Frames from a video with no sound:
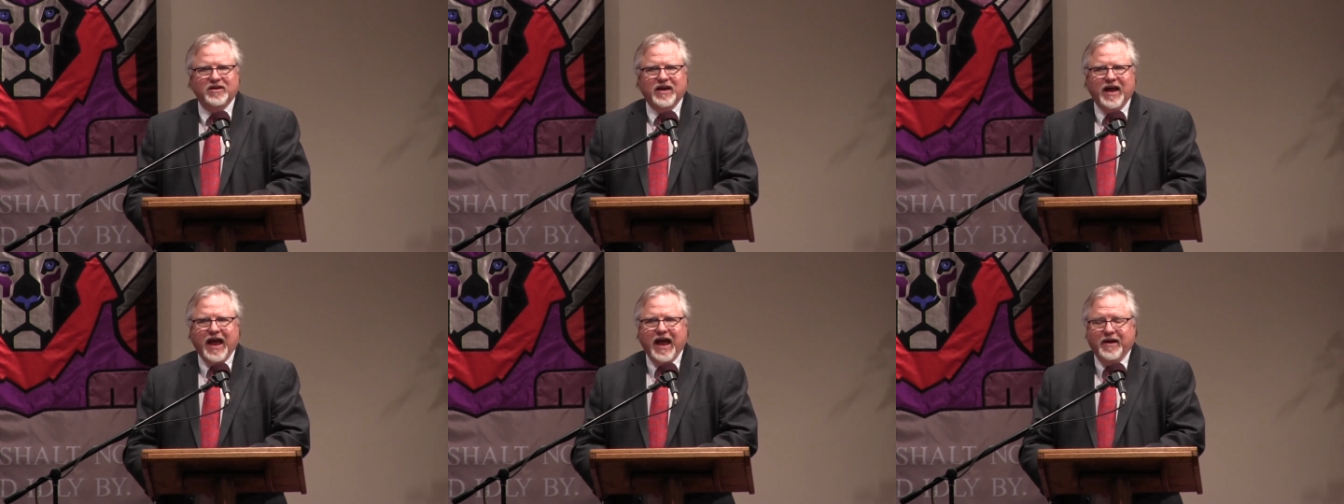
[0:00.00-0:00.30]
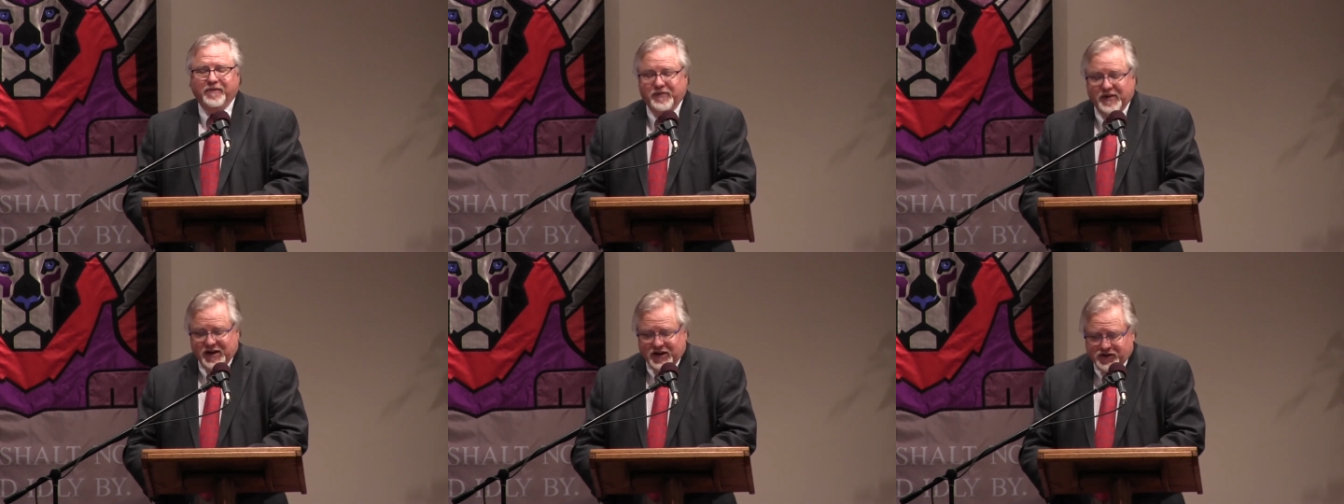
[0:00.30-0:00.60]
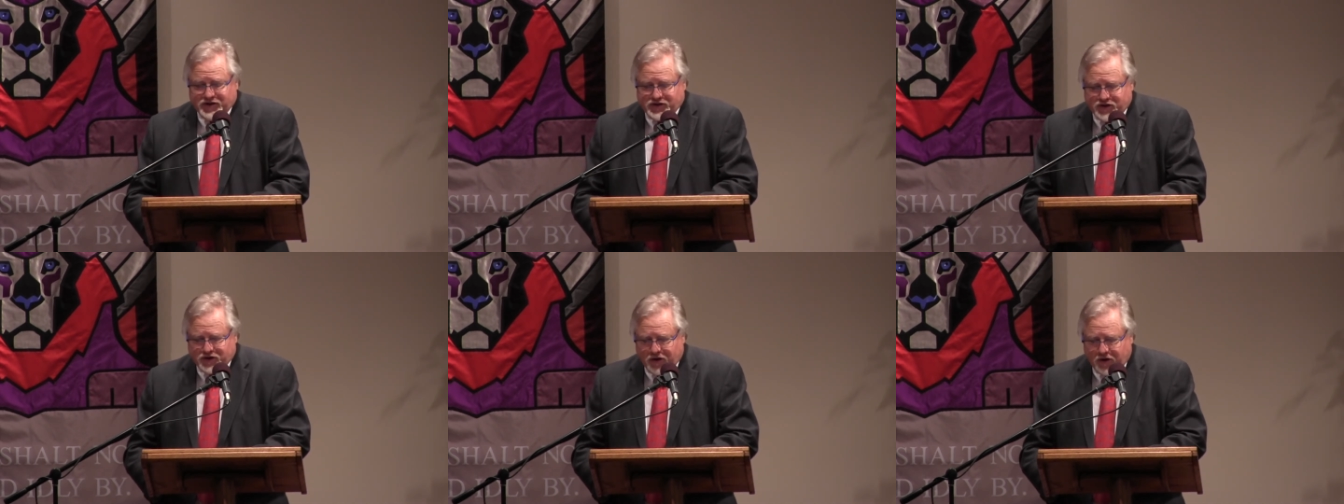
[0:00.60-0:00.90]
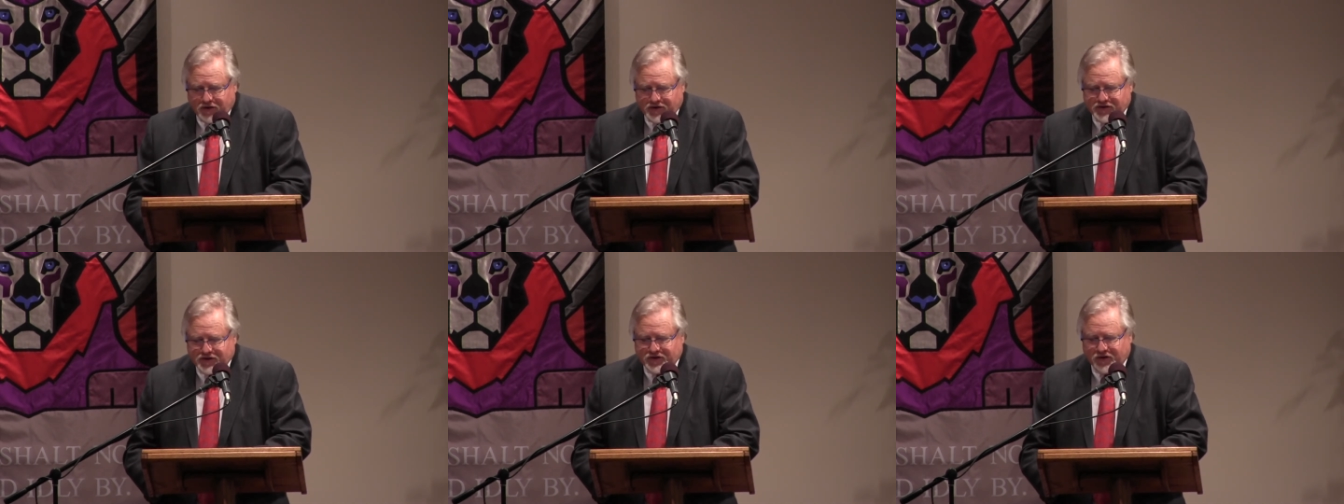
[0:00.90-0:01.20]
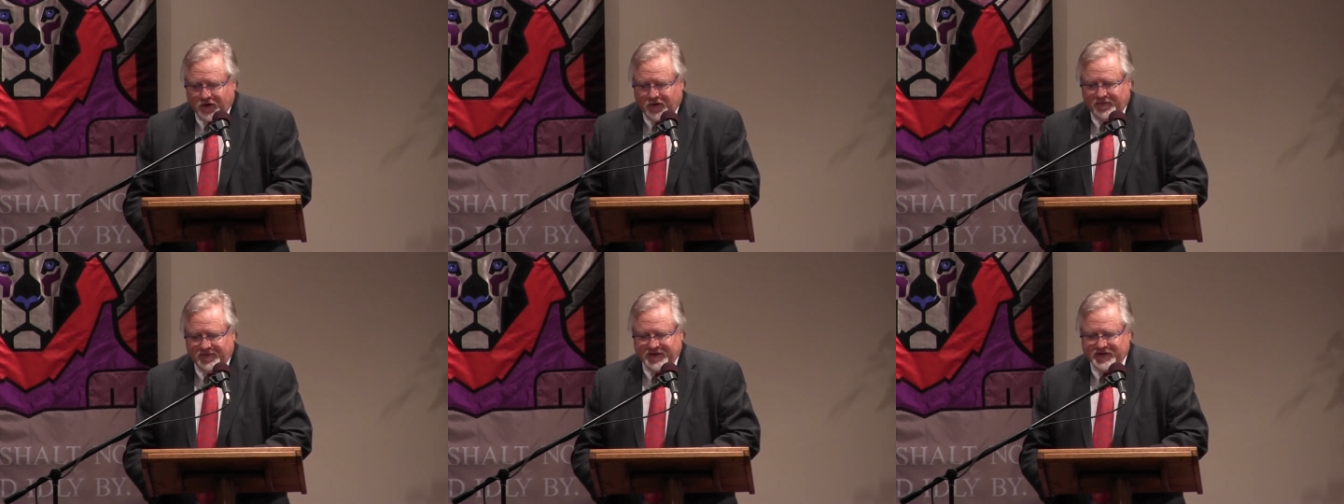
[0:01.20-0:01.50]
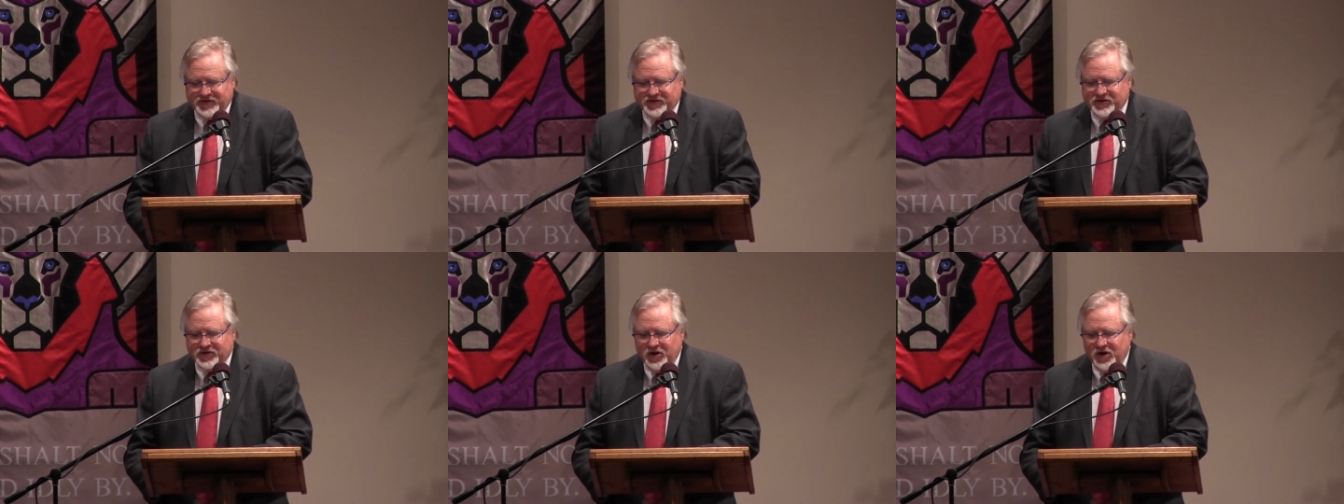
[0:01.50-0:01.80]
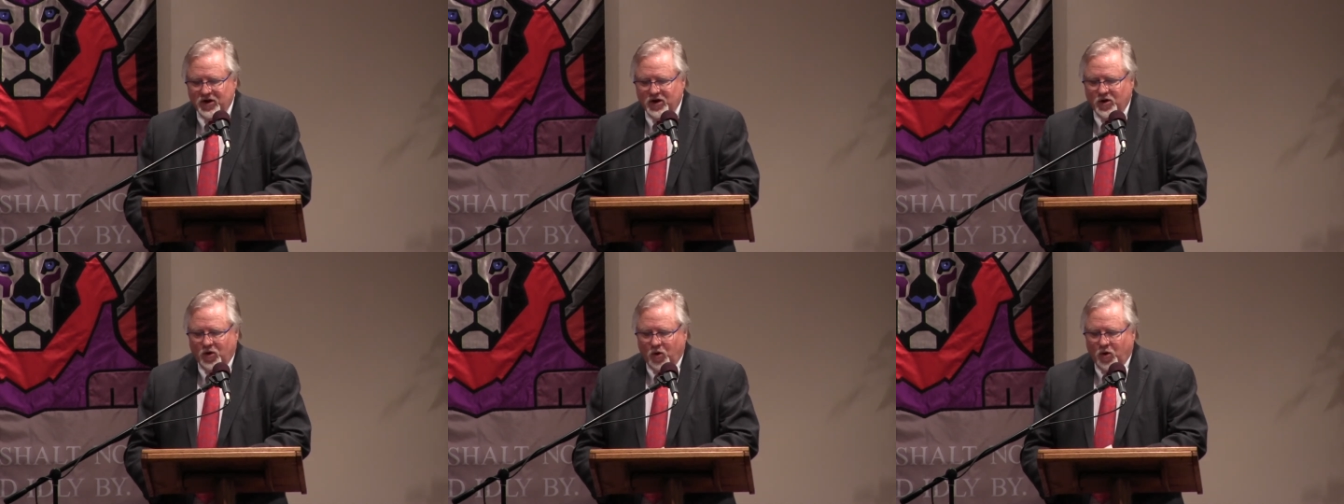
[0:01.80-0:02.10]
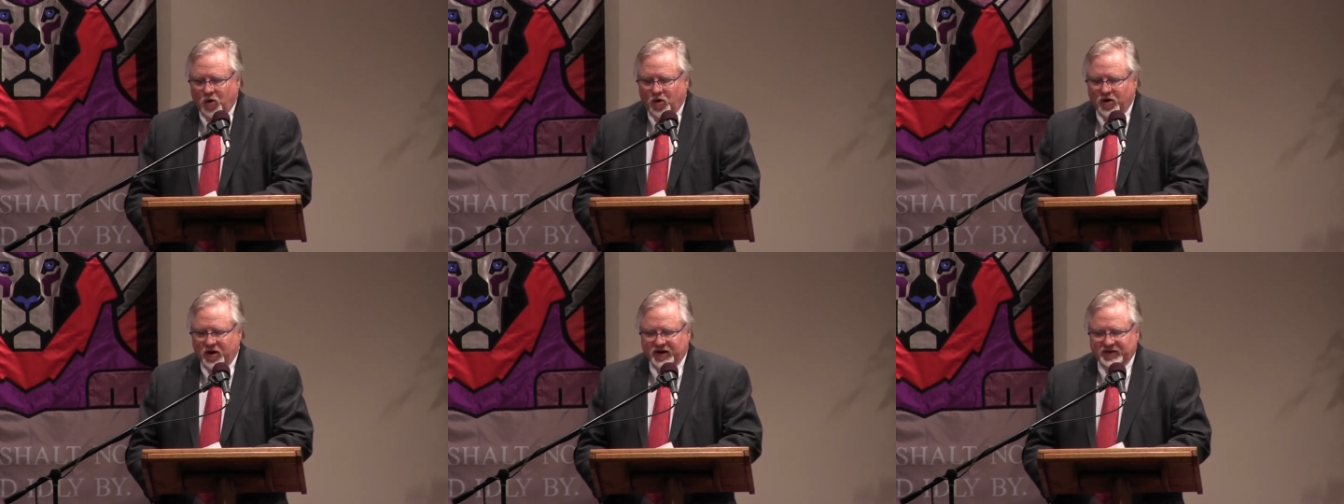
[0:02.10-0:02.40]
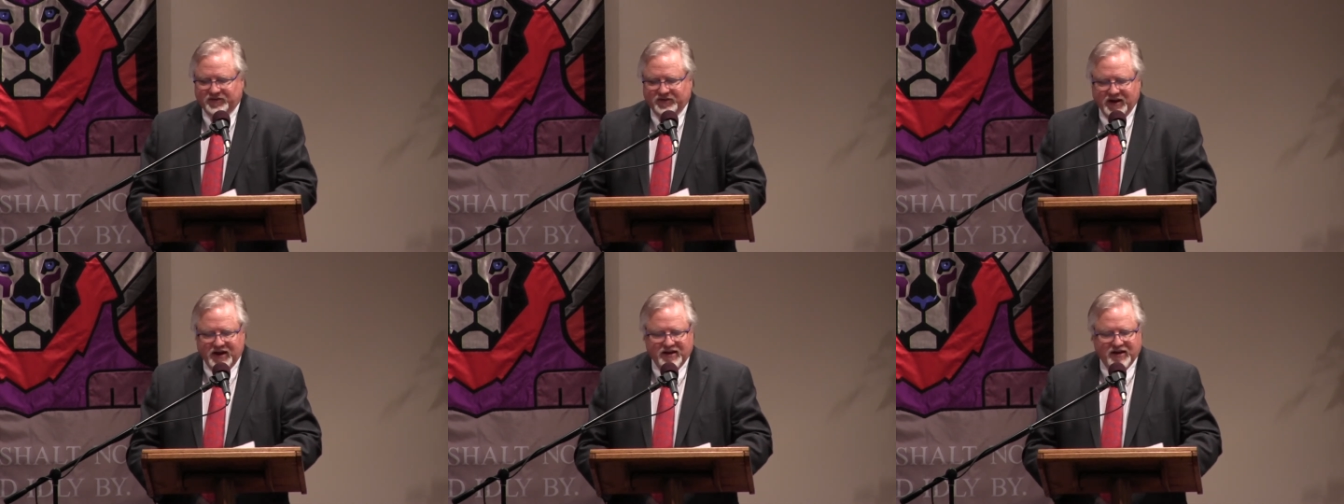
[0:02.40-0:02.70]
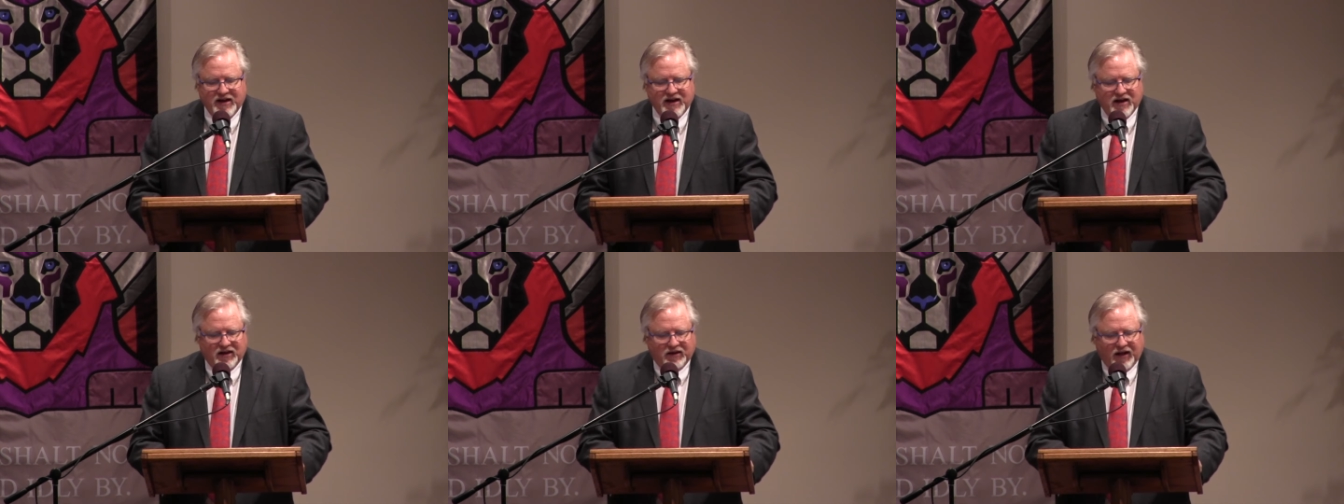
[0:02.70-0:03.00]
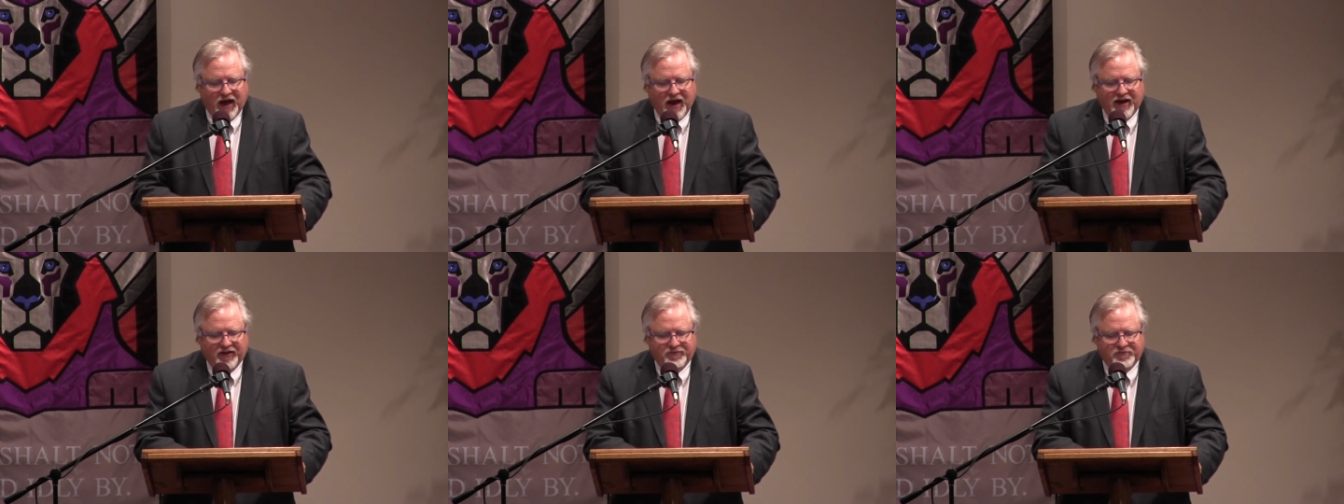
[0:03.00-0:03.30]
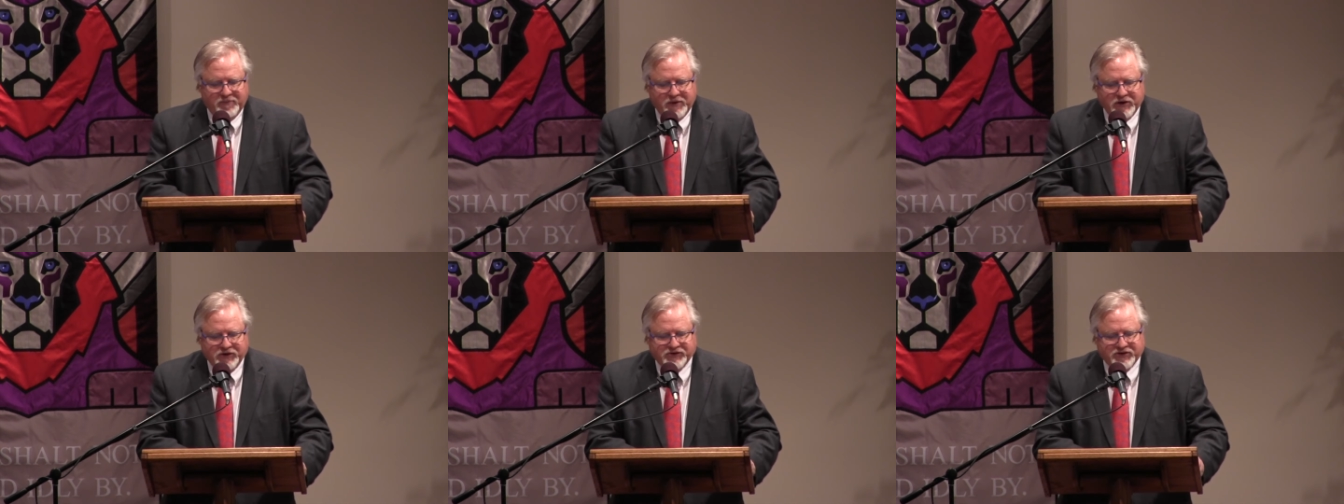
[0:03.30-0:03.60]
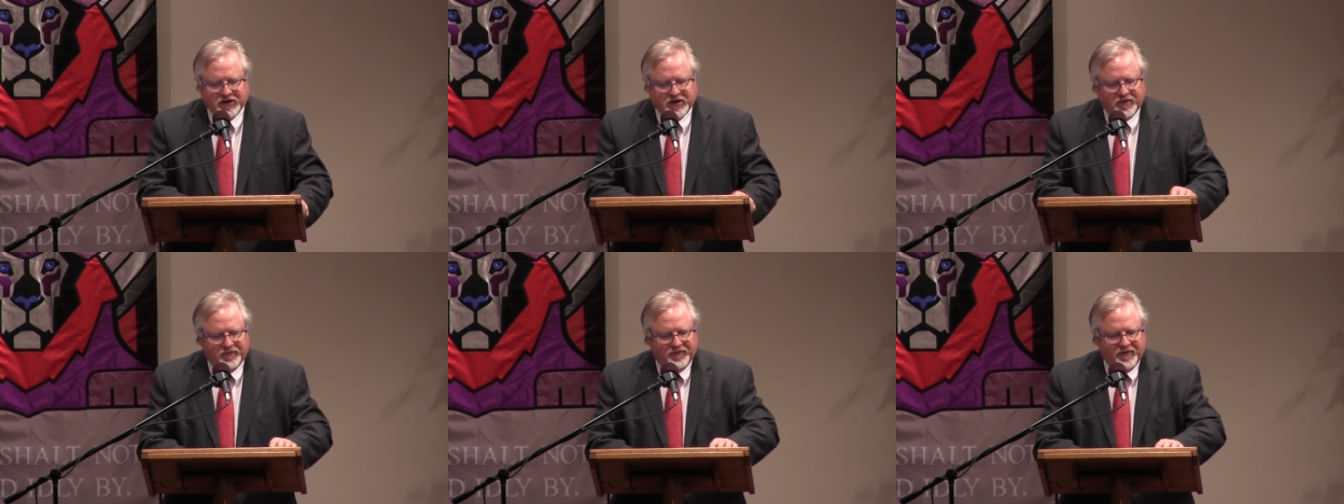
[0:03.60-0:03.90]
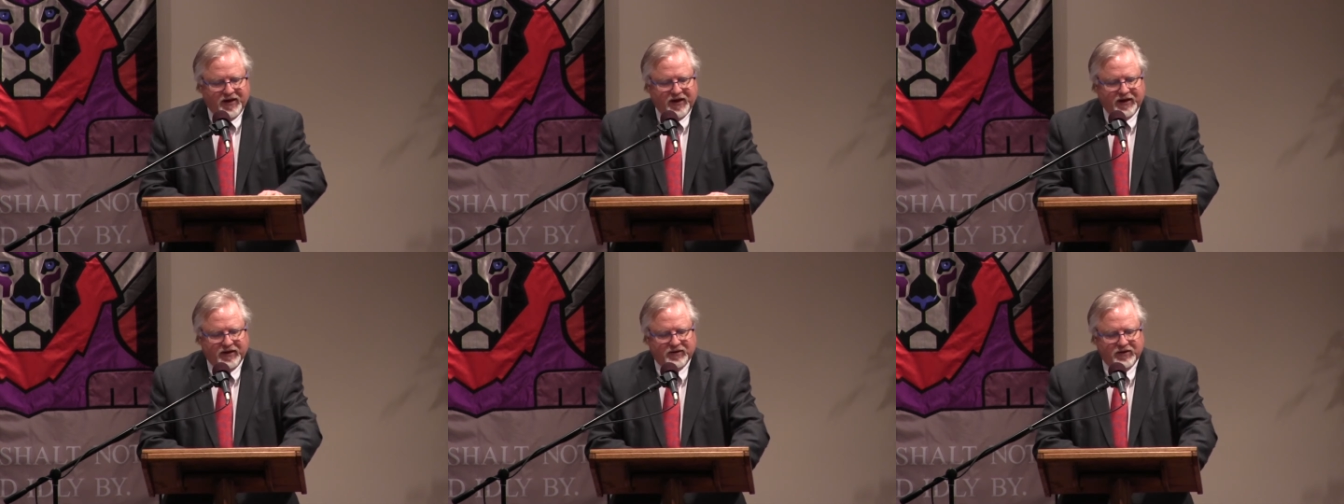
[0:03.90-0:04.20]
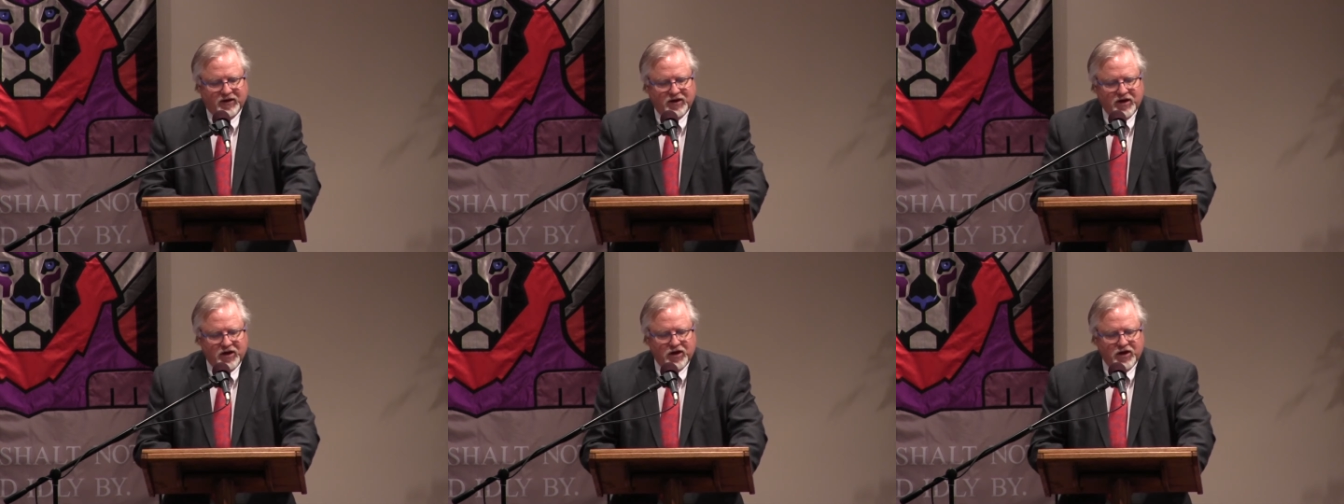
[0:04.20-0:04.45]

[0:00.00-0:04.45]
having a church service or attending a live music event